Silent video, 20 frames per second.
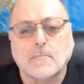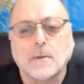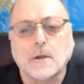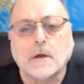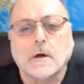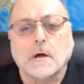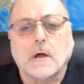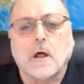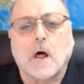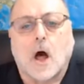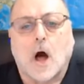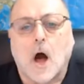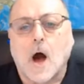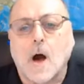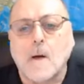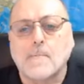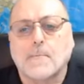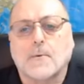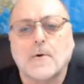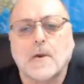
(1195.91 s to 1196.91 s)
Bill,
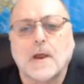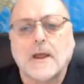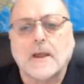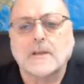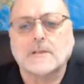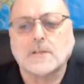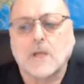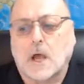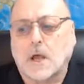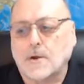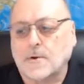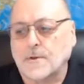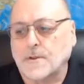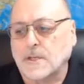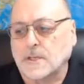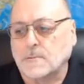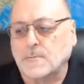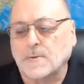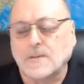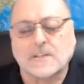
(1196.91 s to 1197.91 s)
operates under
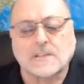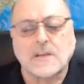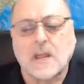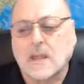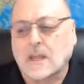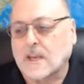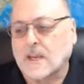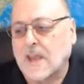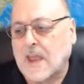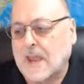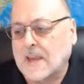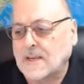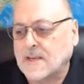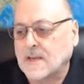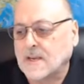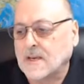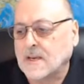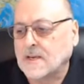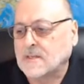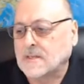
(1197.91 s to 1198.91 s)
this mistaken
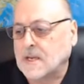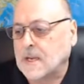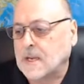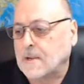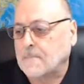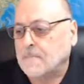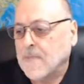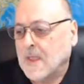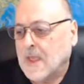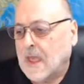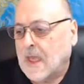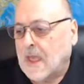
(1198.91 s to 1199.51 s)
identity,